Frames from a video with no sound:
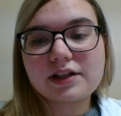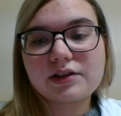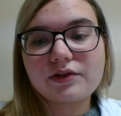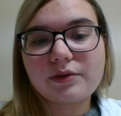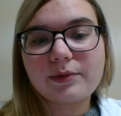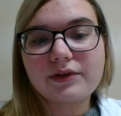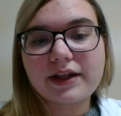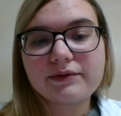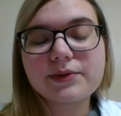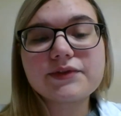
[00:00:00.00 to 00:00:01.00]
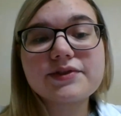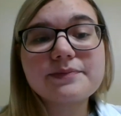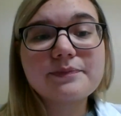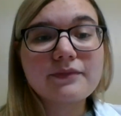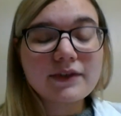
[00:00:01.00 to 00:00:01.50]
and global levels.
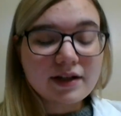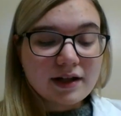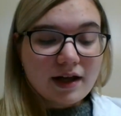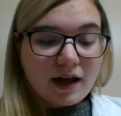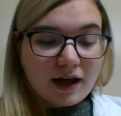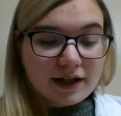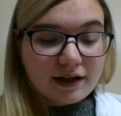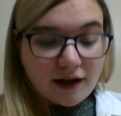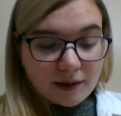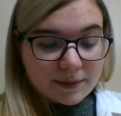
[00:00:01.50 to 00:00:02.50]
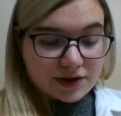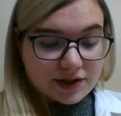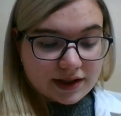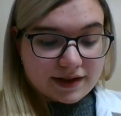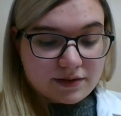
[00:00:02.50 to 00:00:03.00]
I
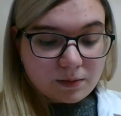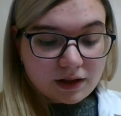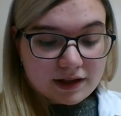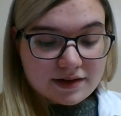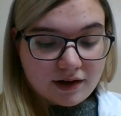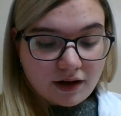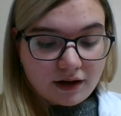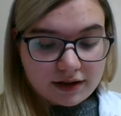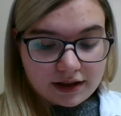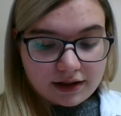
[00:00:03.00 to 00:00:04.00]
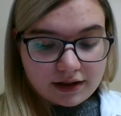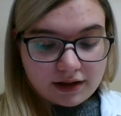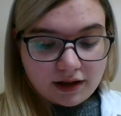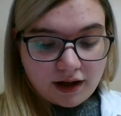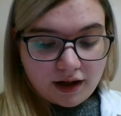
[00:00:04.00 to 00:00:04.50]
accomplished this when I saw
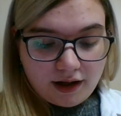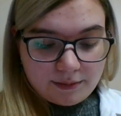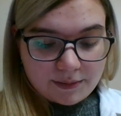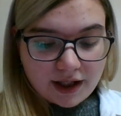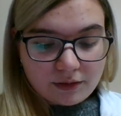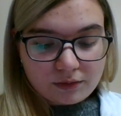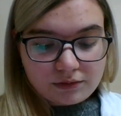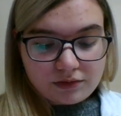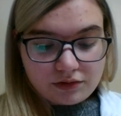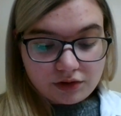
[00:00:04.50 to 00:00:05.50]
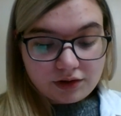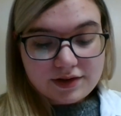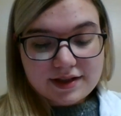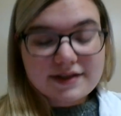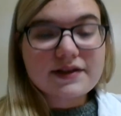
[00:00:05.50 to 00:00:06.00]
how
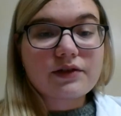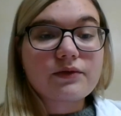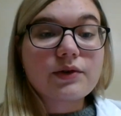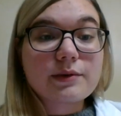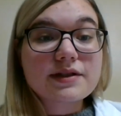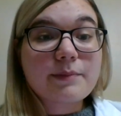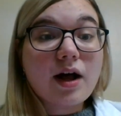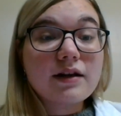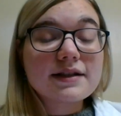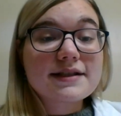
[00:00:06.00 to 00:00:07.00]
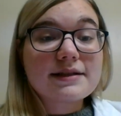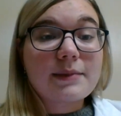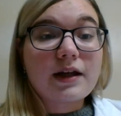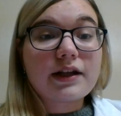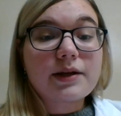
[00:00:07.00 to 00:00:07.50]
nurses influence
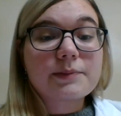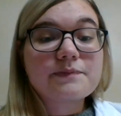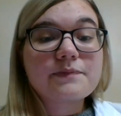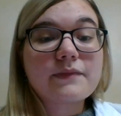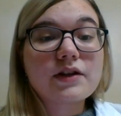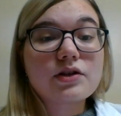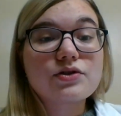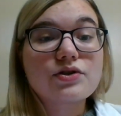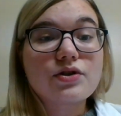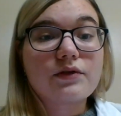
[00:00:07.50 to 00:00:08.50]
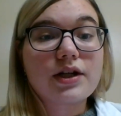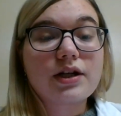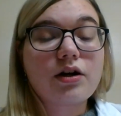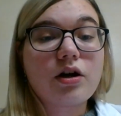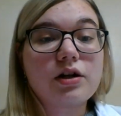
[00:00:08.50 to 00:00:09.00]
policymaking
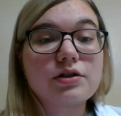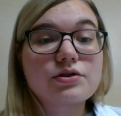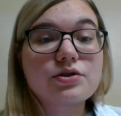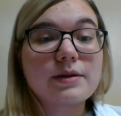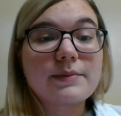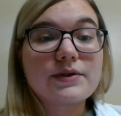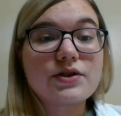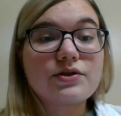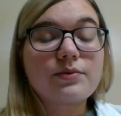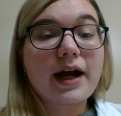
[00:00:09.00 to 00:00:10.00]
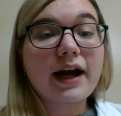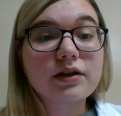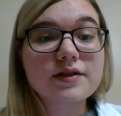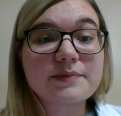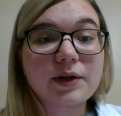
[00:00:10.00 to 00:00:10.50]
during our trip to
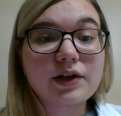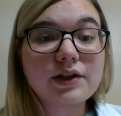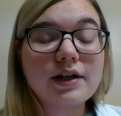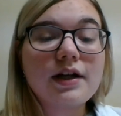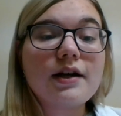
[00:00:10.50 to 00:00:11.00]
Harrisburg.